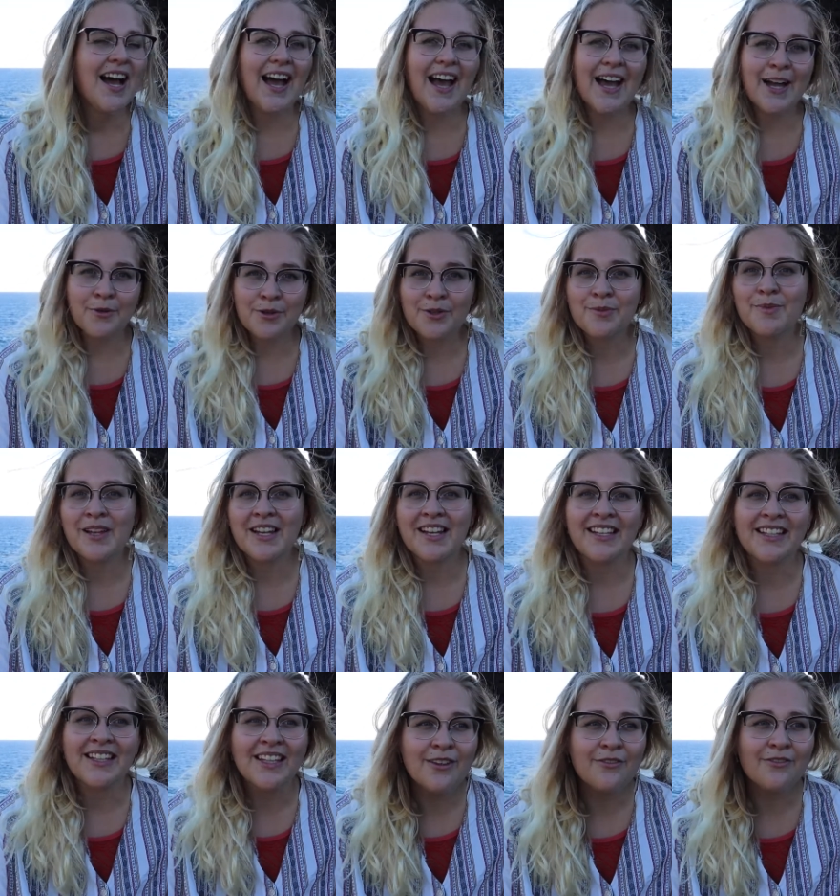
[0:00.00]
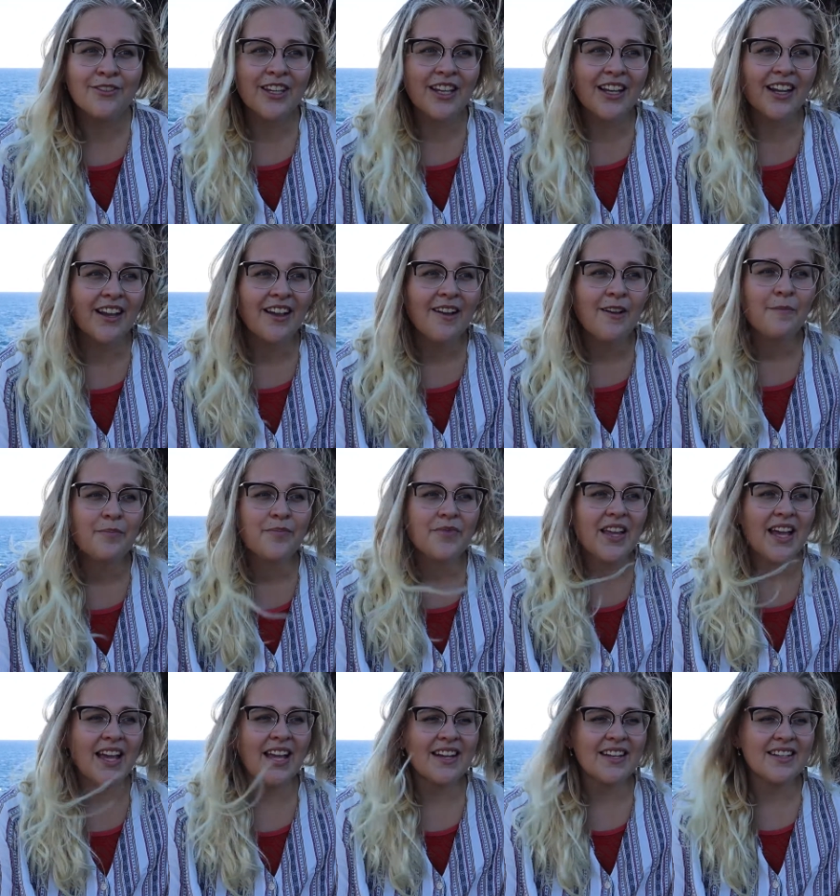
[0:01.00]
I would make a living.
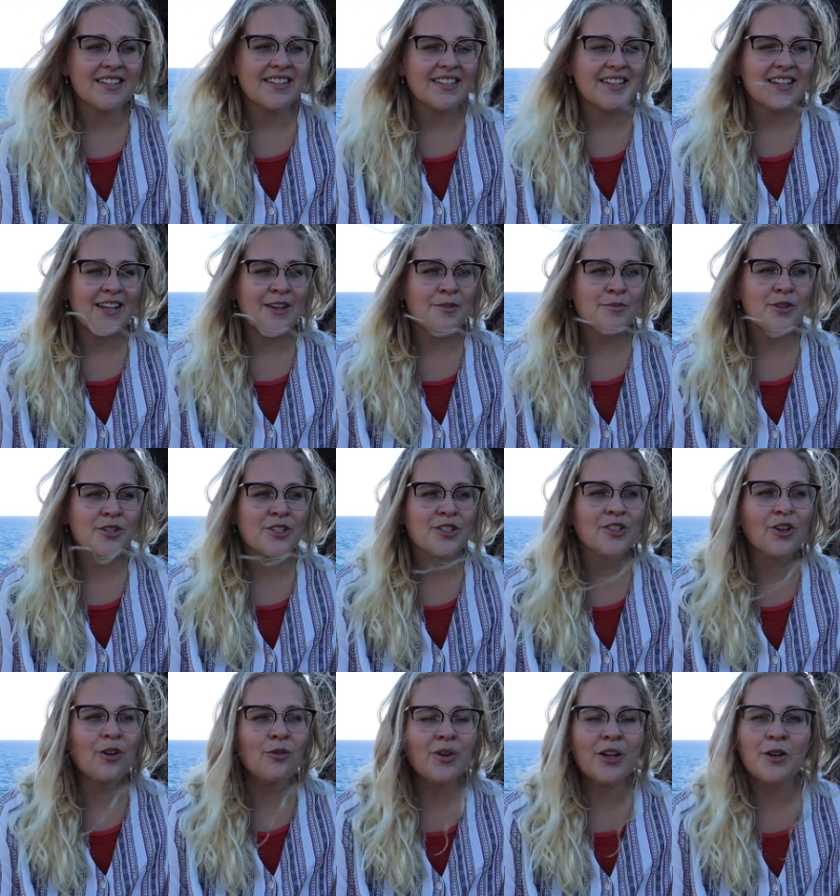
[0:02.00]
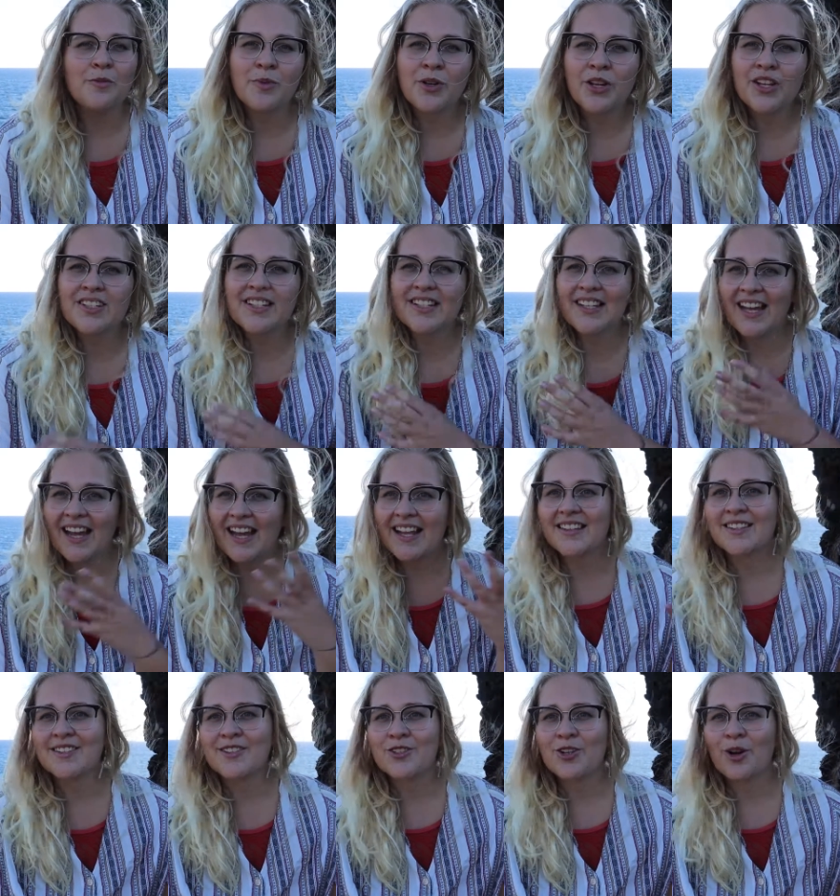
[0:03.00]
And it was so weird because I
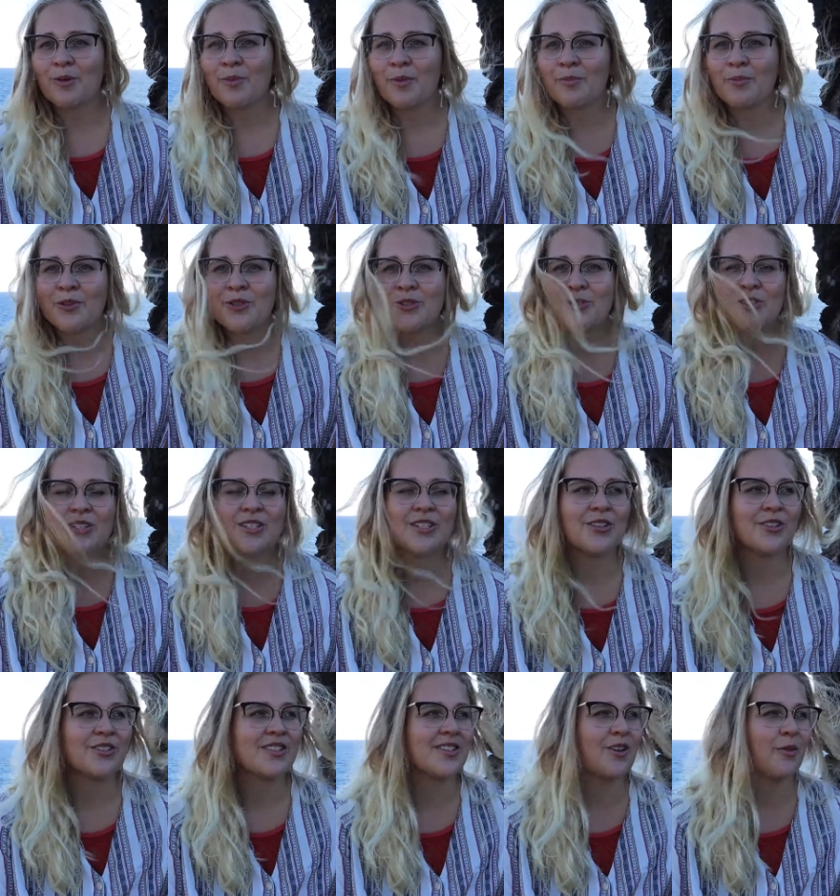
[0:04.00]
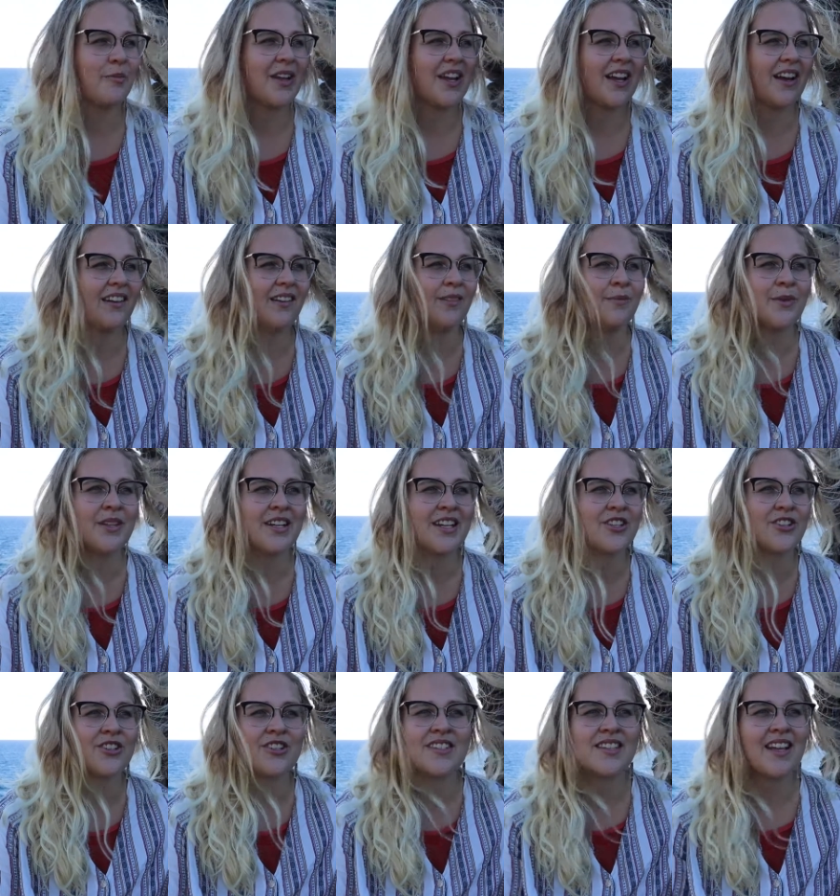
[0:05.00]
had this job opportunity on São Miguel, but I
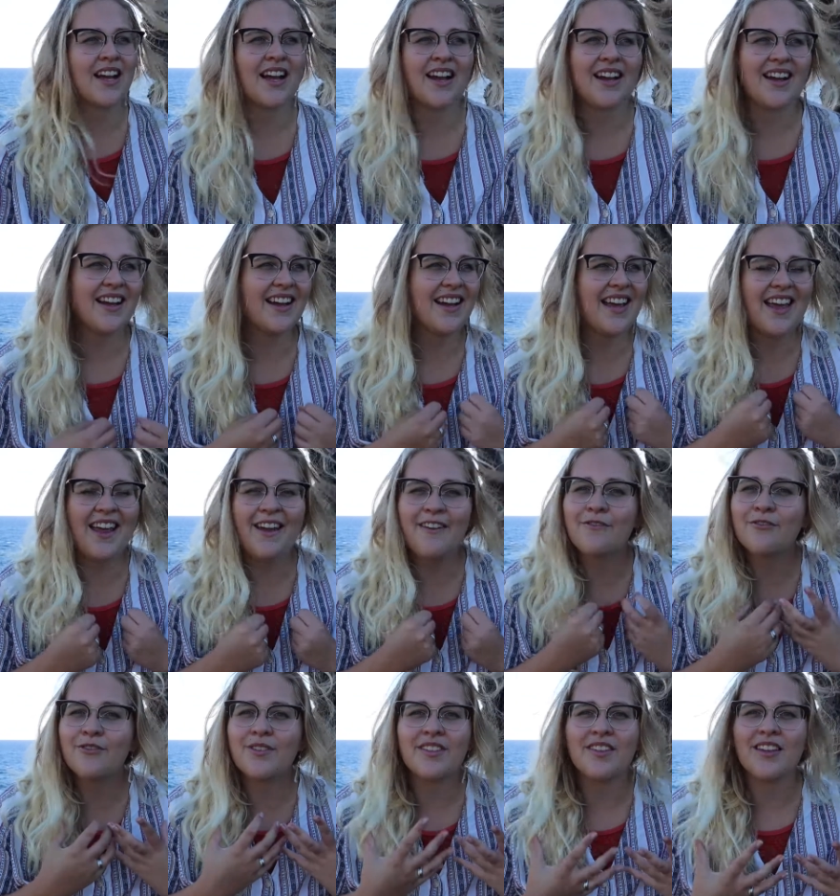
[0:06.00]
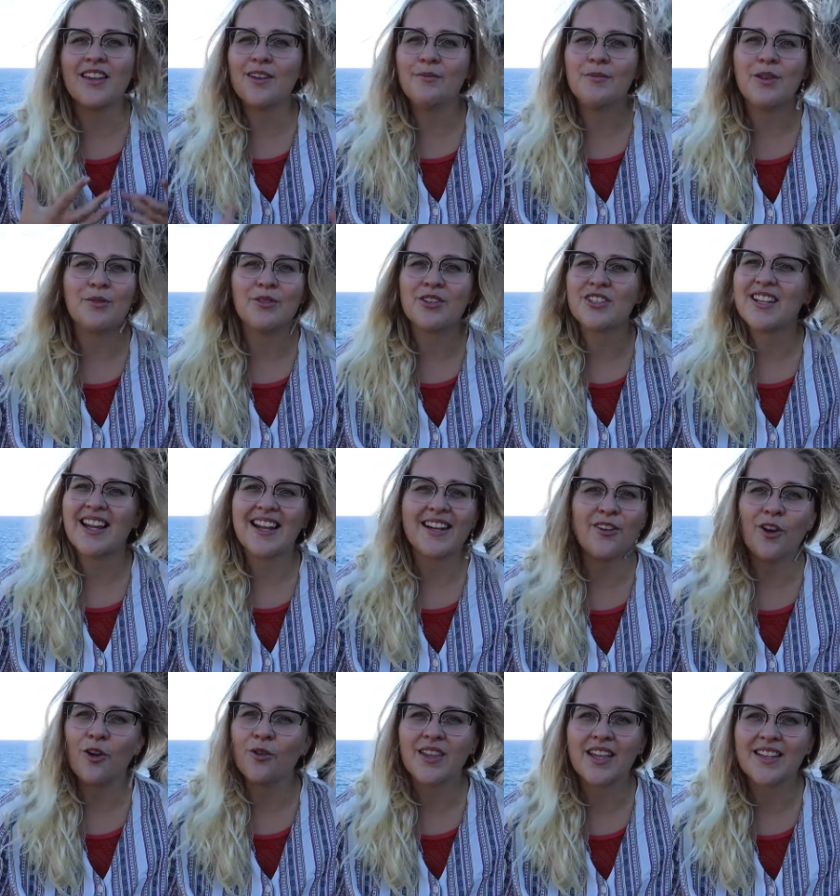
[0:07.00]
just, everything in me was like,
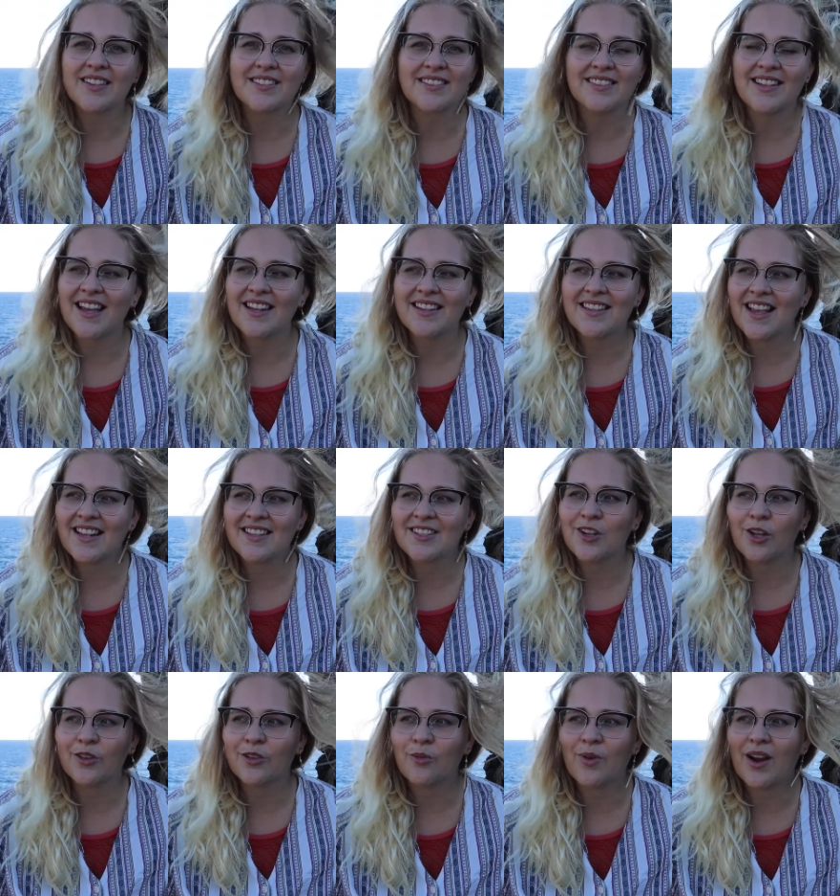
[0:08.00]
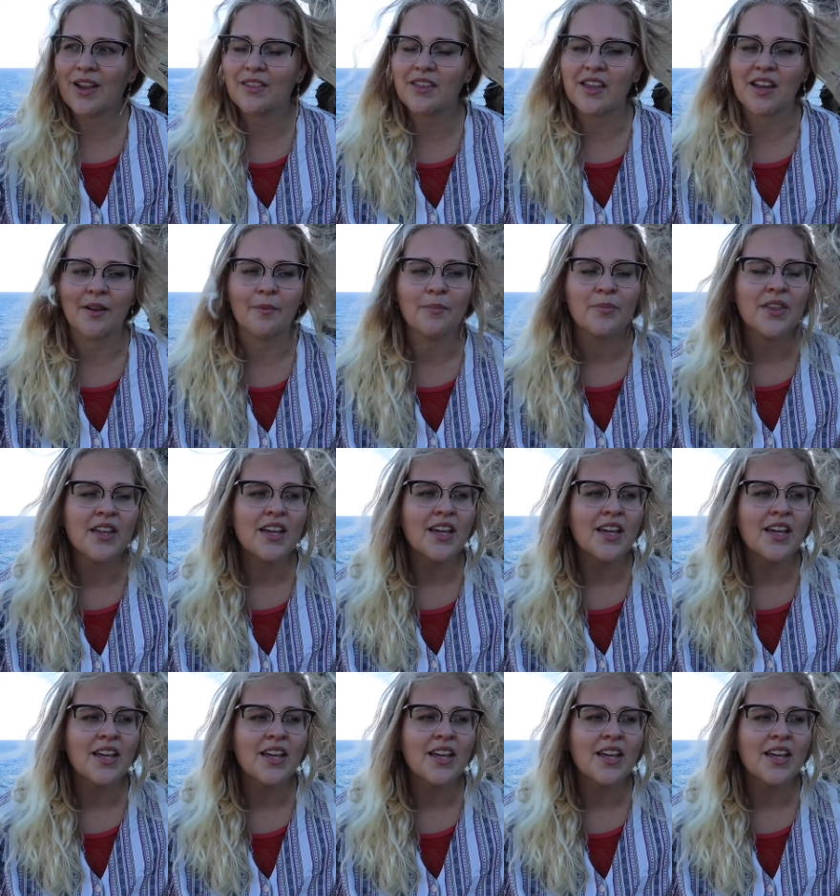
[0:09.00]
no, that's that that's not the right thing.